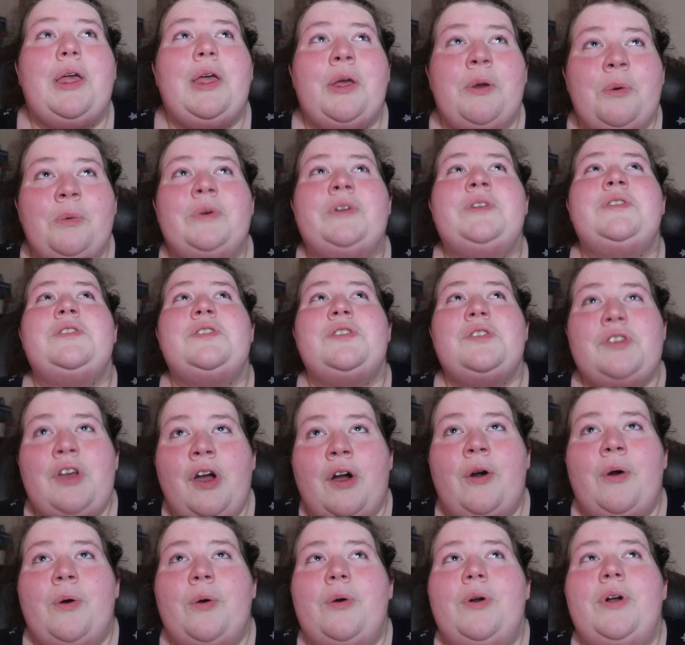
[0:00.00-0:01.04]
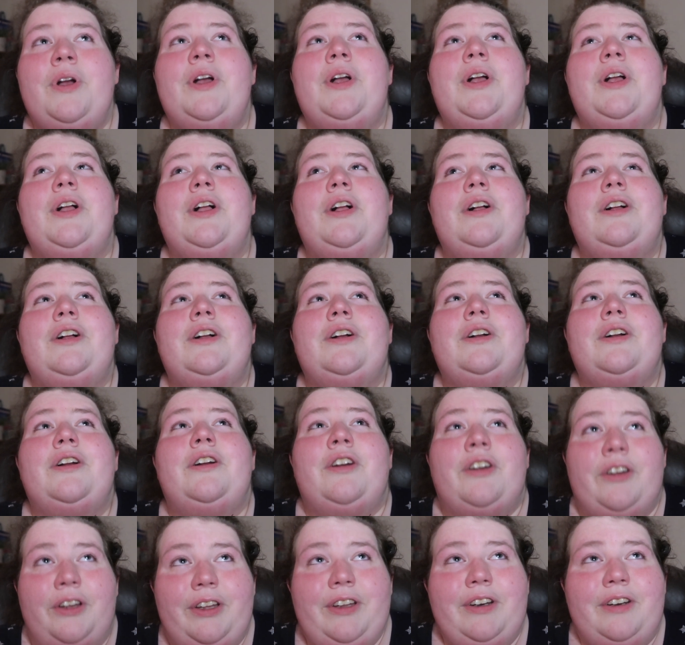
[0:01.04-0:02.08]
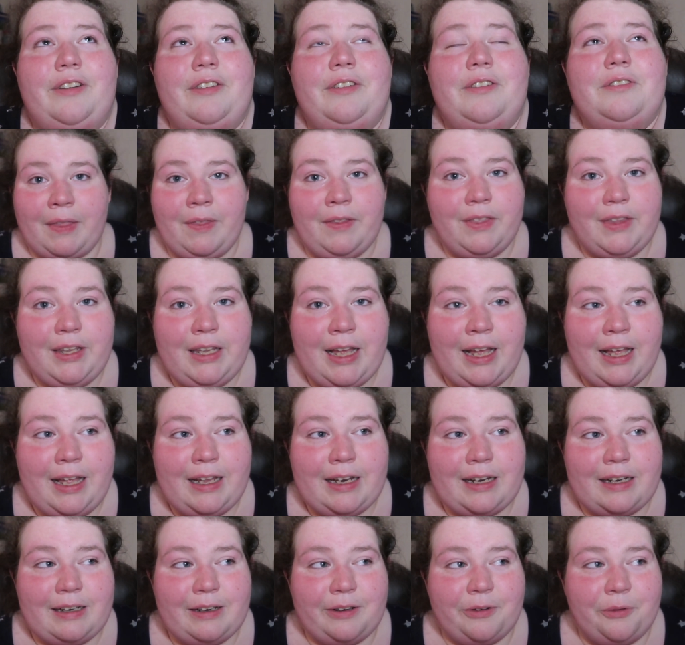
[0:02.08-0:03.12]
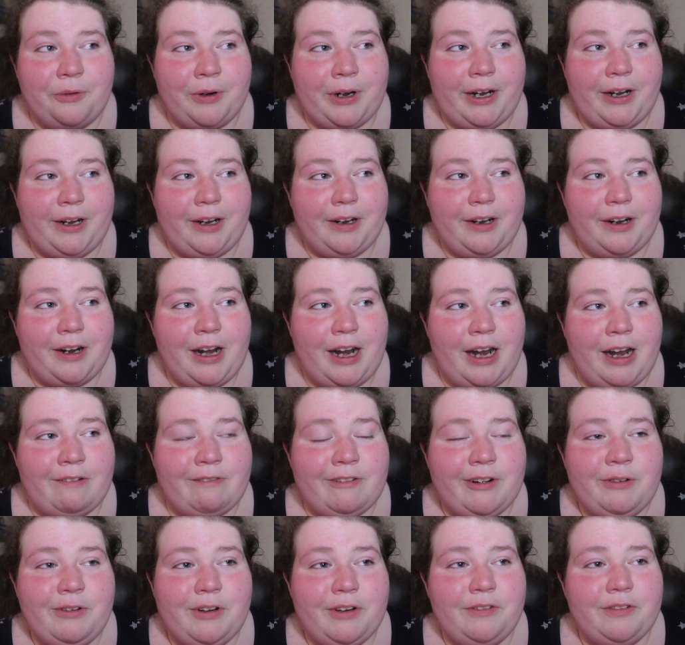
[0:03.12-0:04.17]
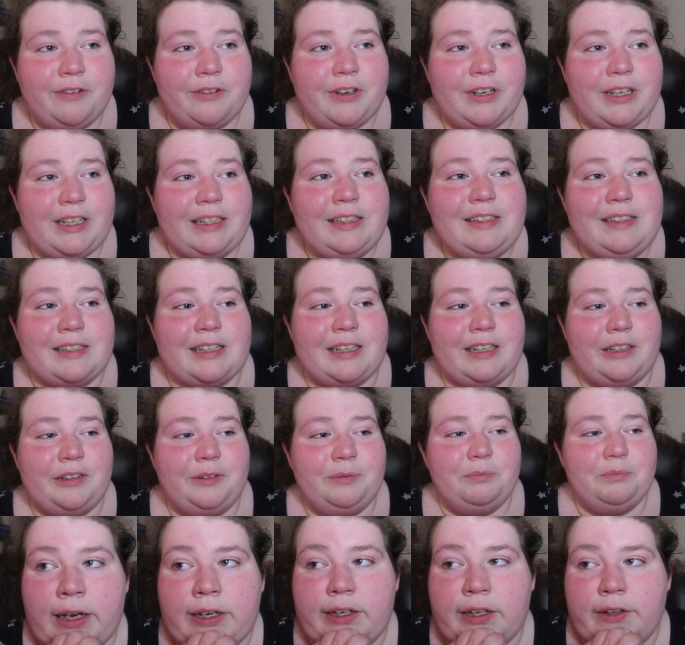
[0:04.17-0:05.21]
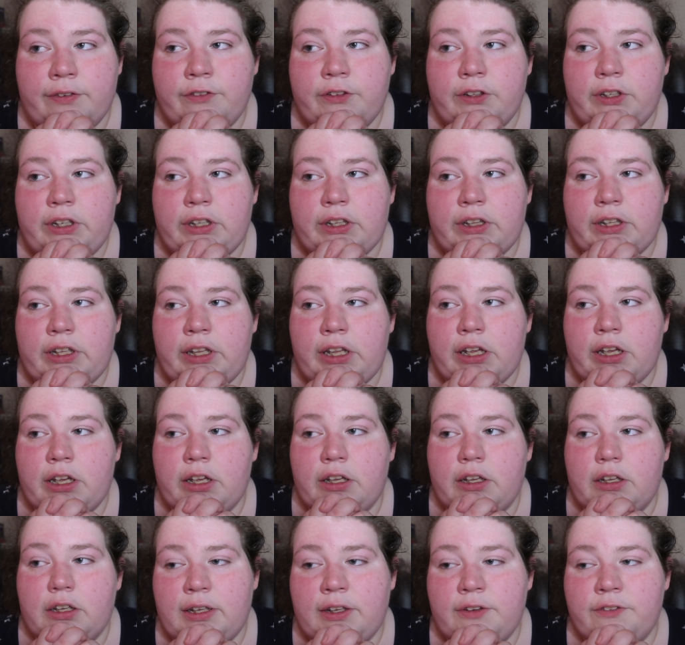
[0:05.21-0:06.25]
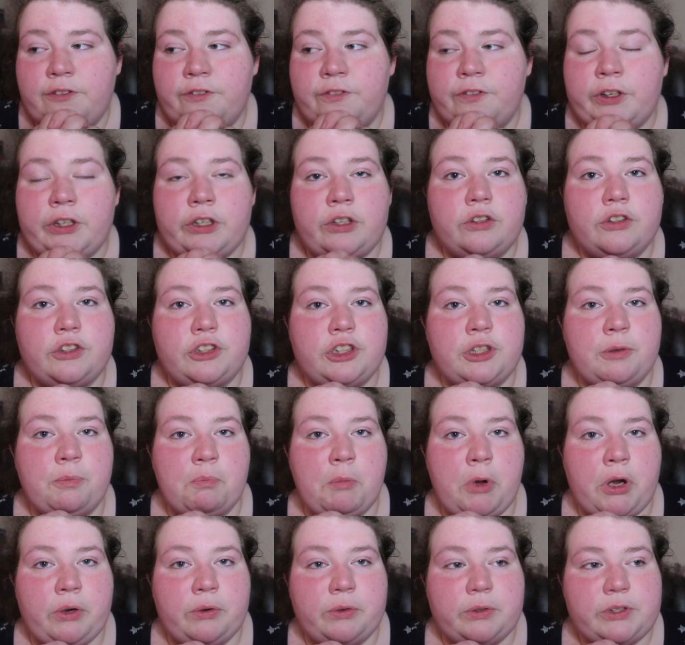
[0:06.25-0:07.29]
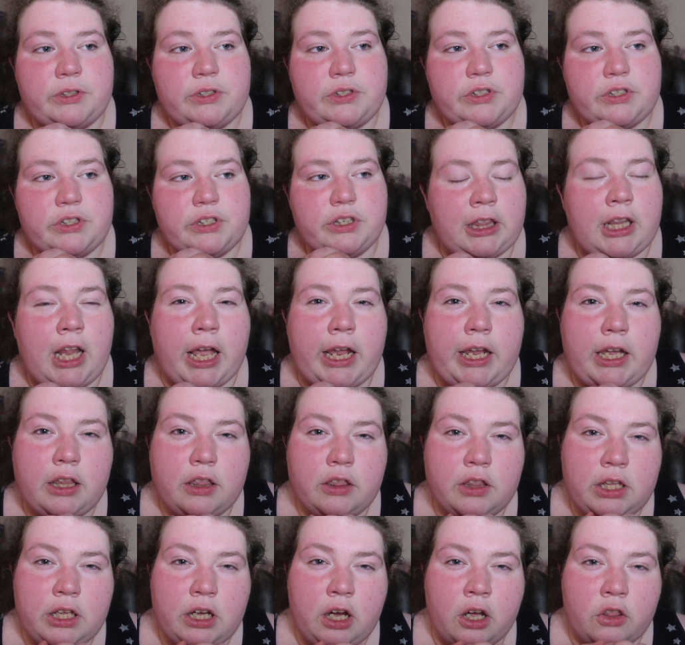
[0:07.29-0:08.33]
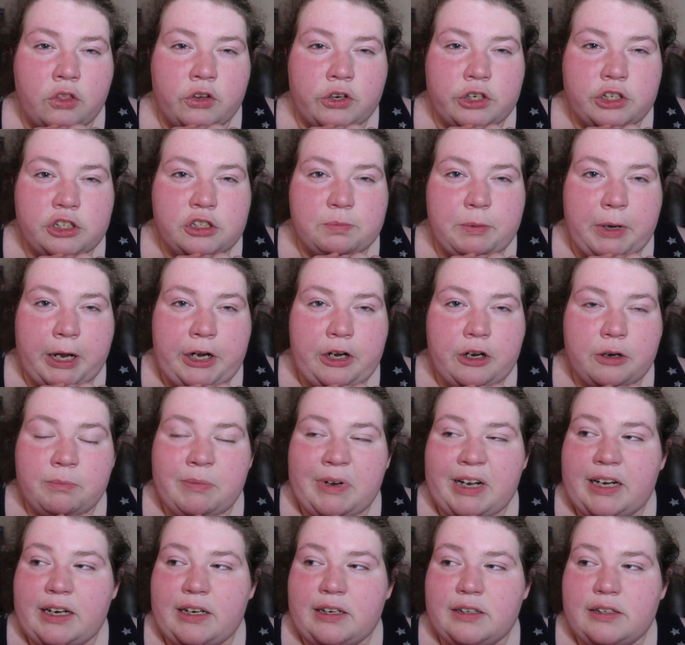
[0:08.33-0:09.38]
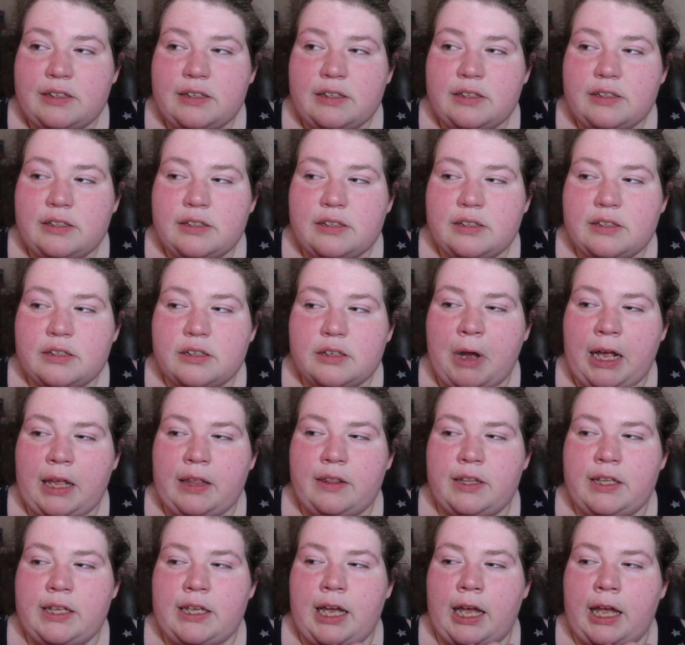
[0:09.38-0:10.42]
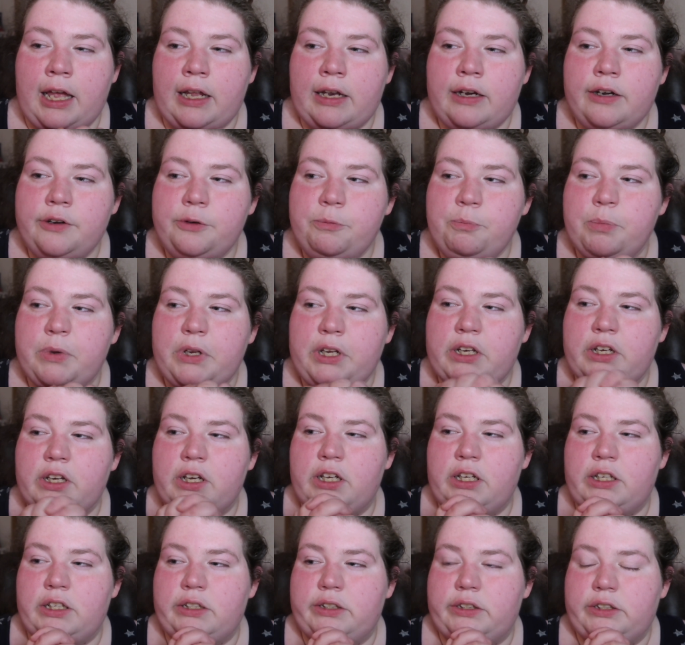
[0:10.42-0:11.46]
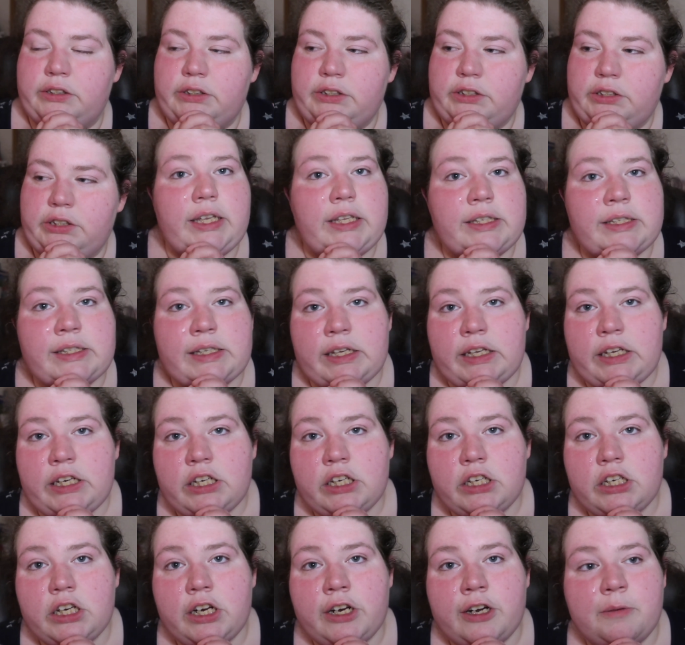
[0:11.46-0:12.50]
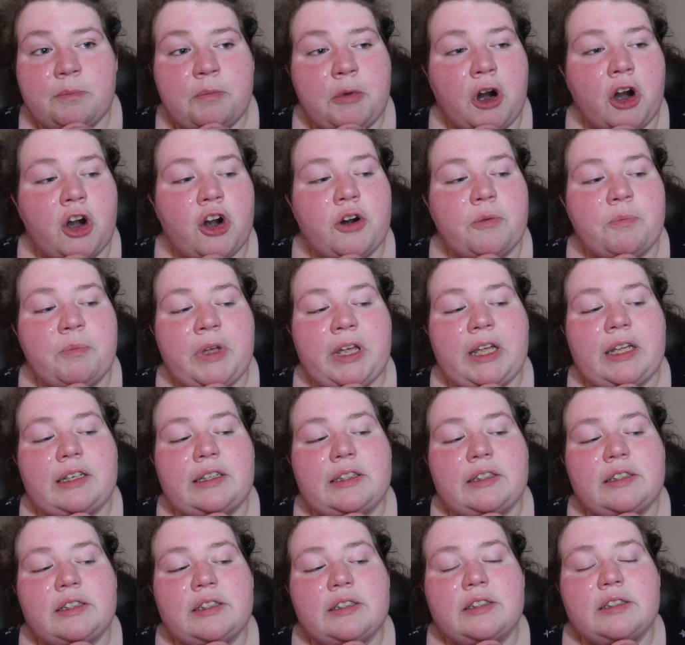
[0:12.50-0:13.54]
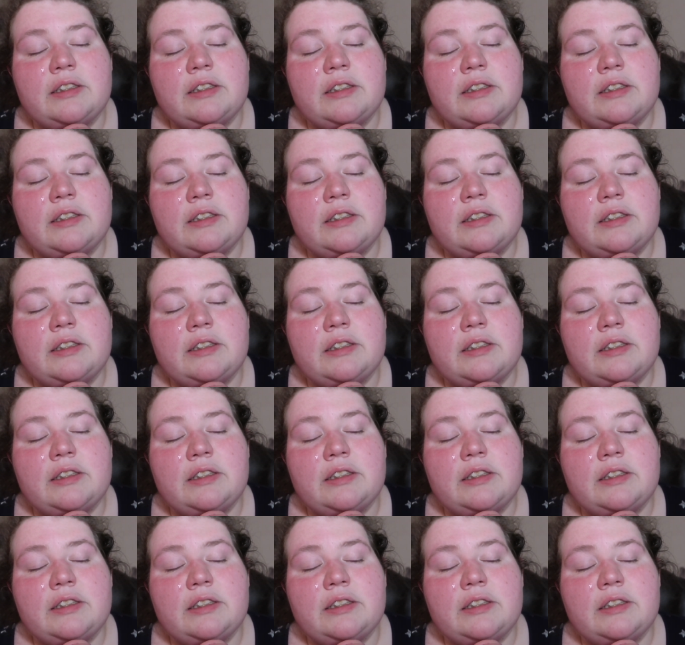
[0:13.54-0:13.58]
It was so good. And in the end, where everyone forgets him, I definitely think he feels the most like the other Spider-Mans by the end because he's in an apartment